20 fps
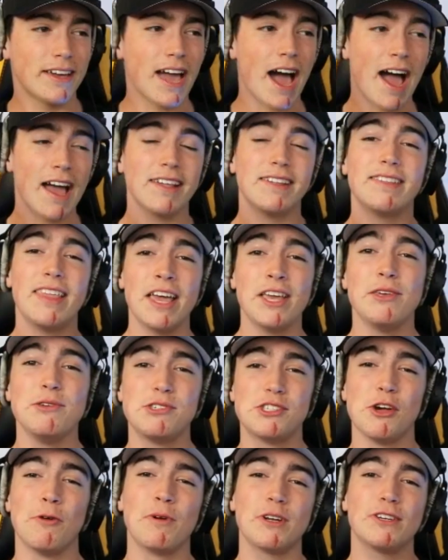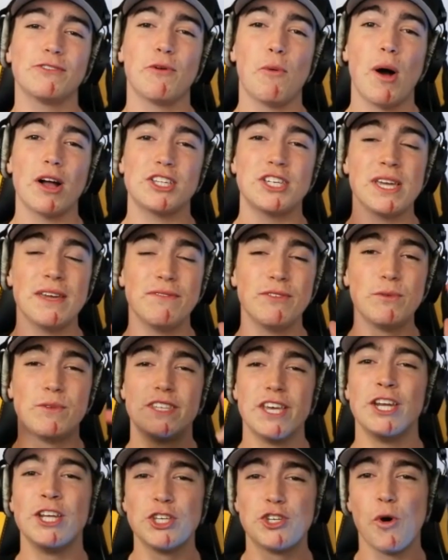Guys, thank you so much for watching. If you
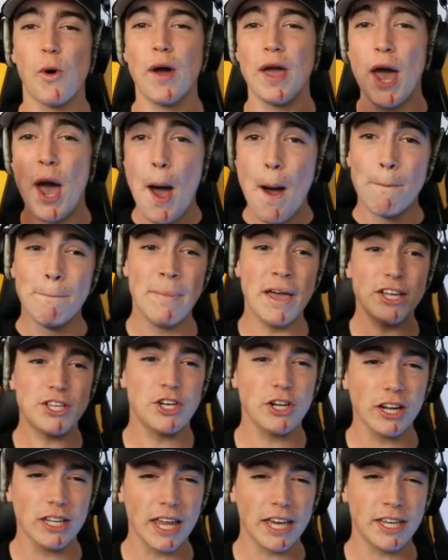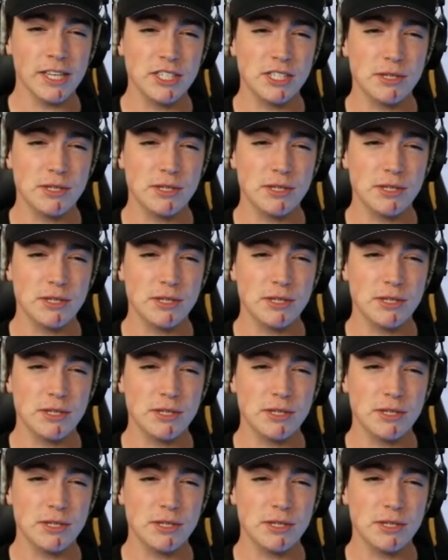did enjoy, make sure to like and